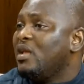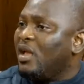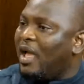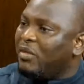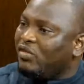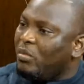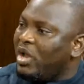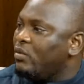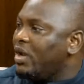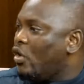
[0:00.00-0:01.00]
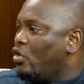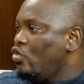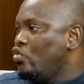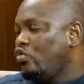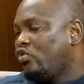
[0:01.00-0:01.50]
i mean somebody don't
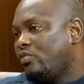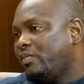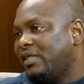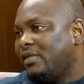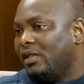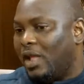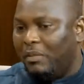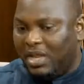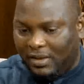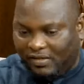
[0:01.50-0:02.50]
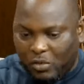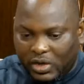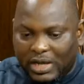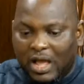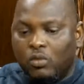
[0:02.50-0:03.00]
lose person i mean this
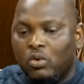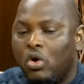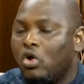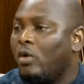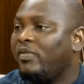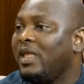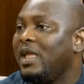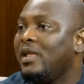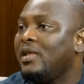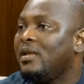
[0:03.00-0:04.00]
morning now we woke up say